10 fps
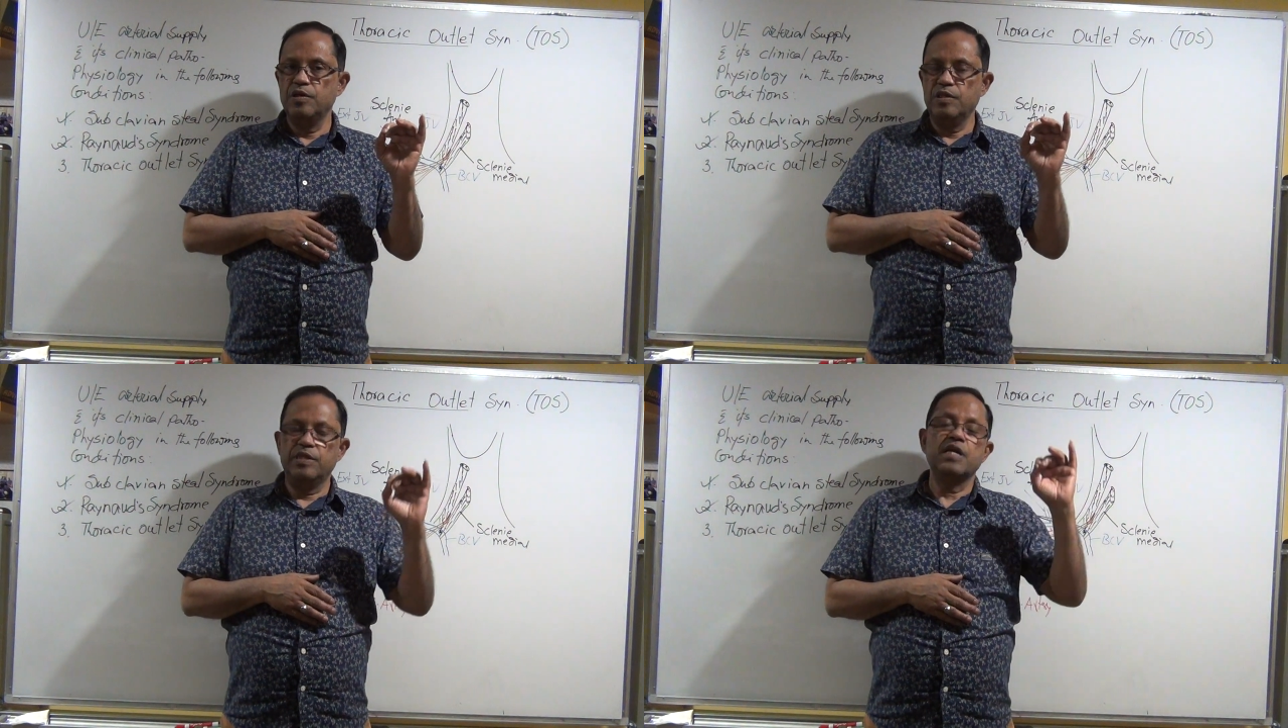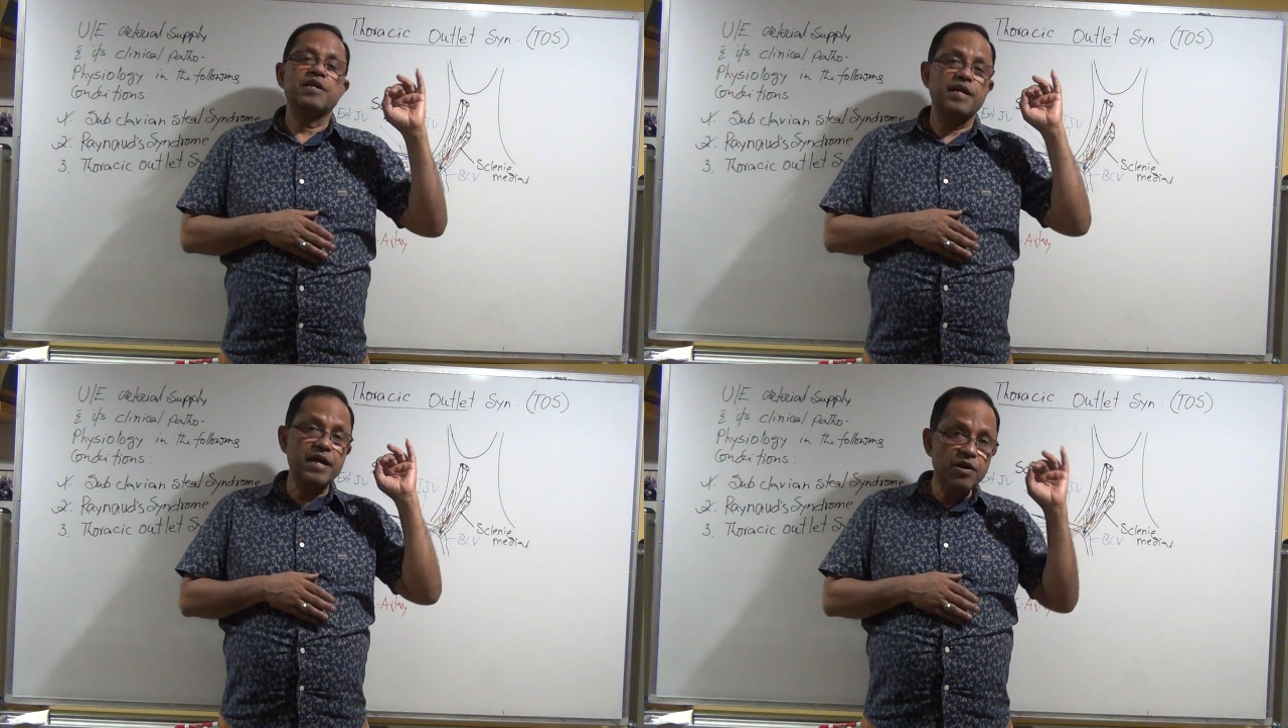
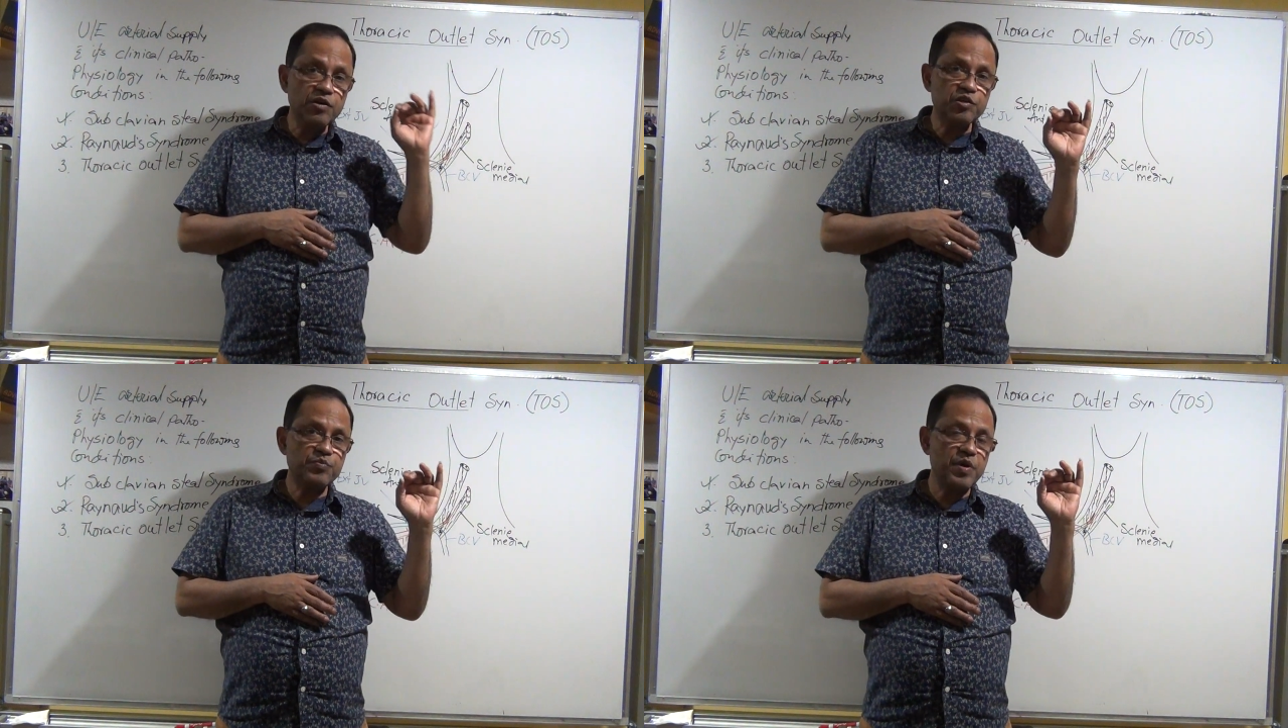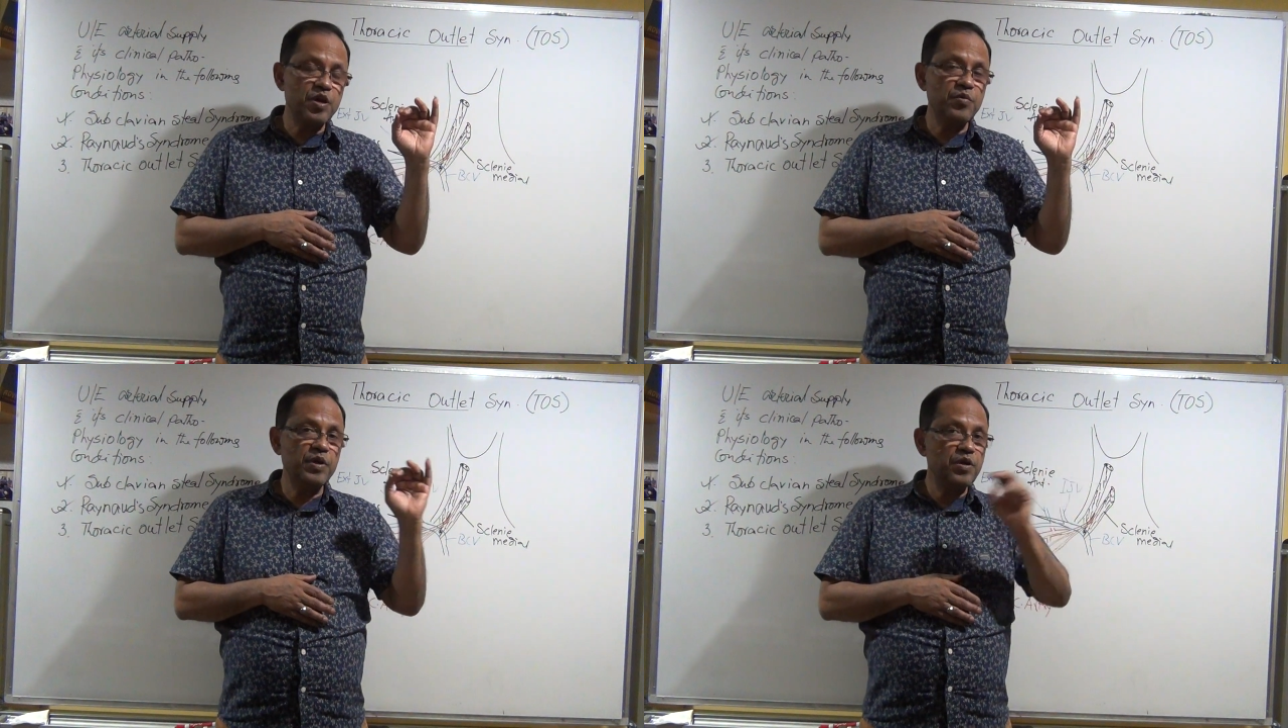Then Raynaud's
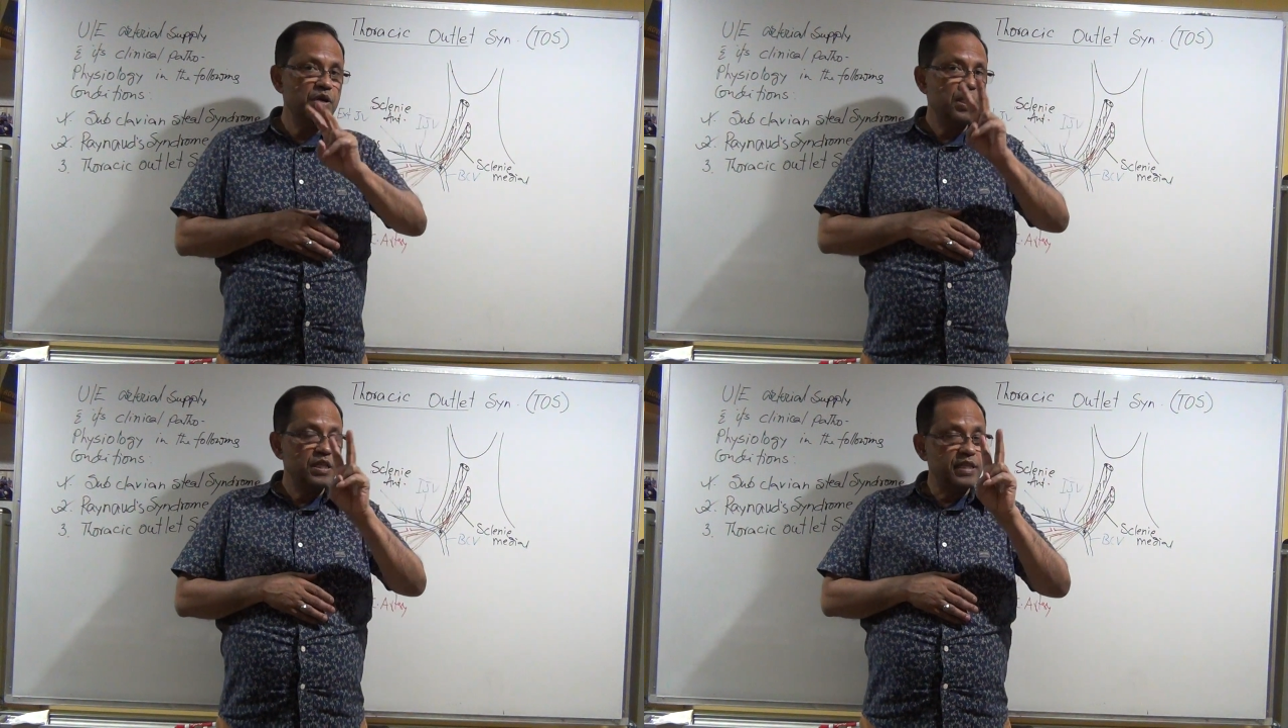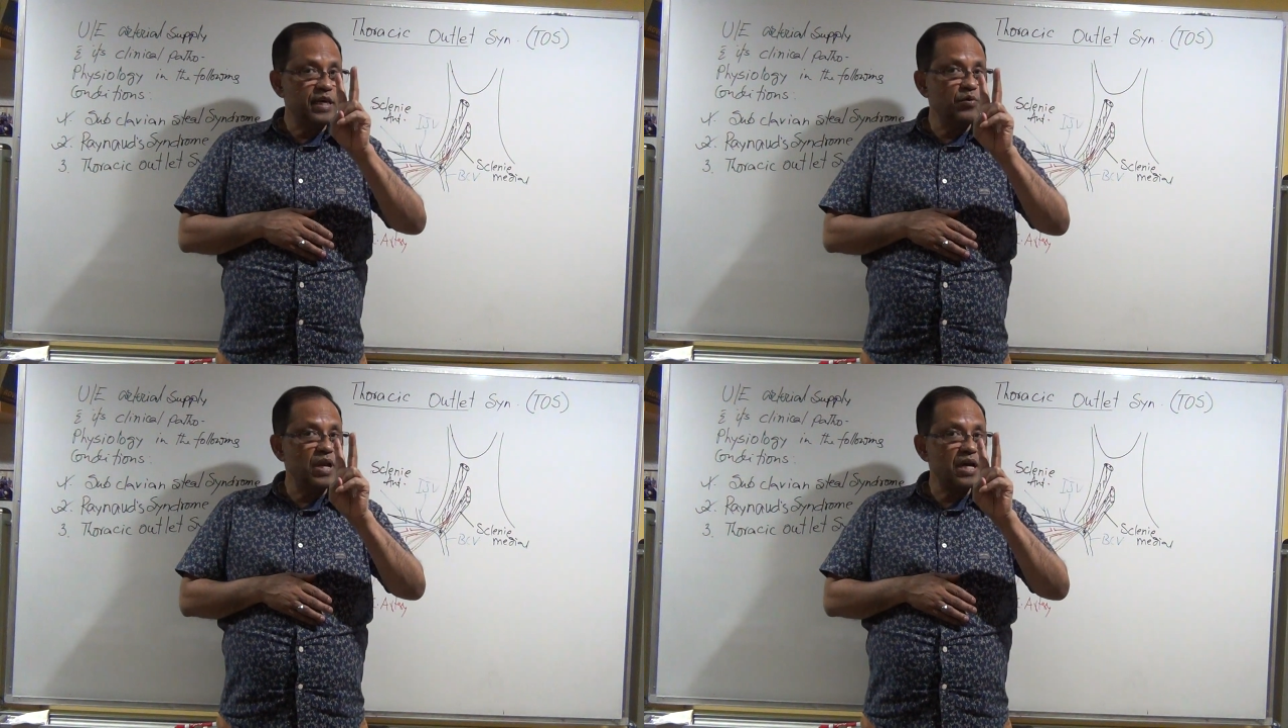phenomenon,
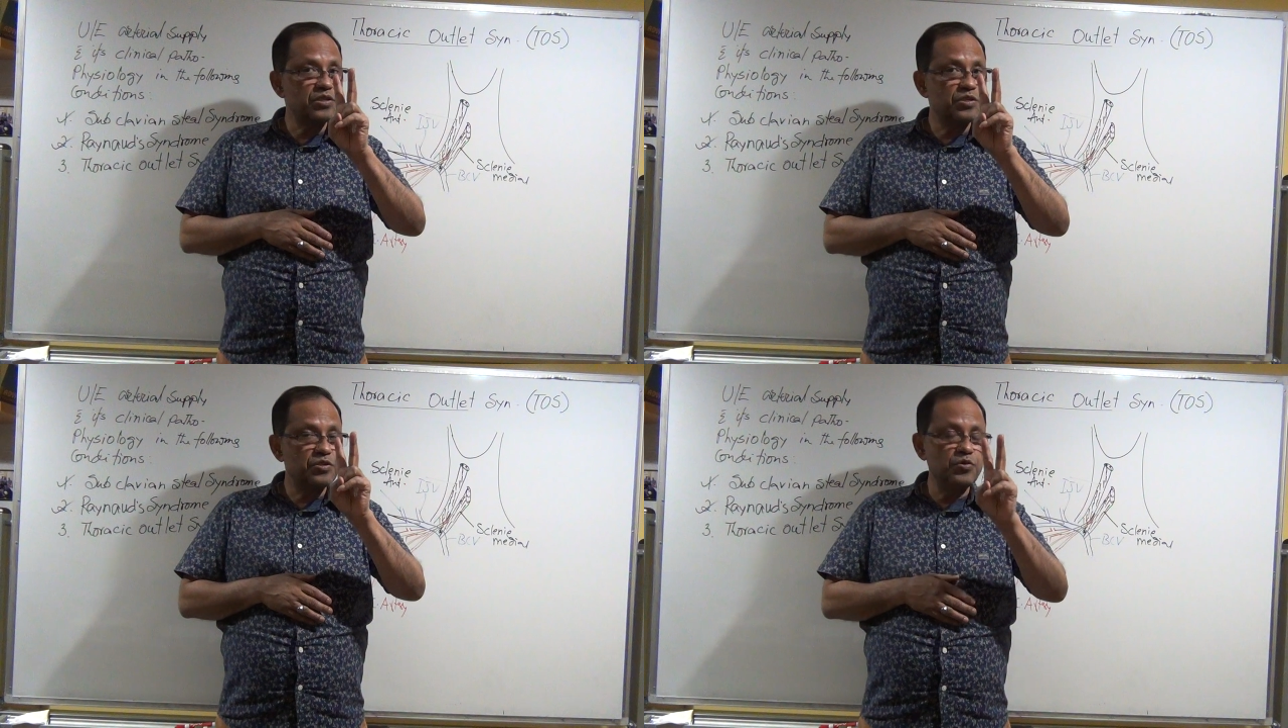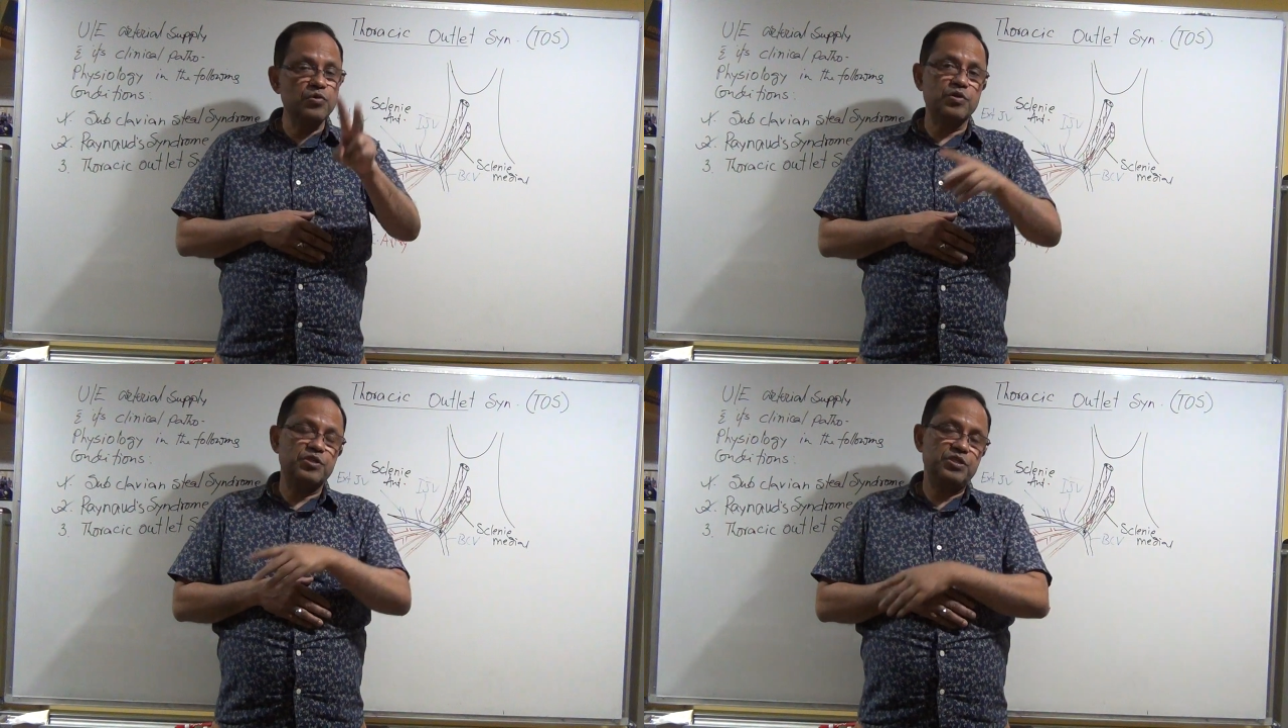they will ask 2
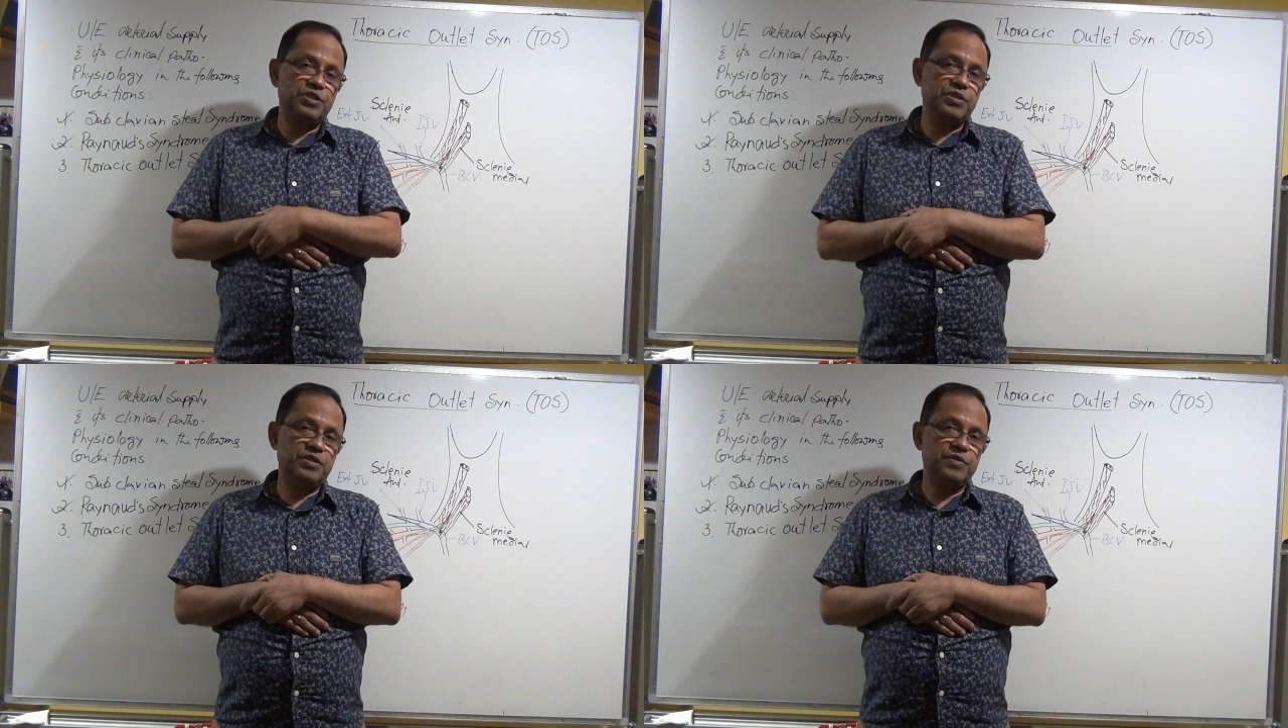questions.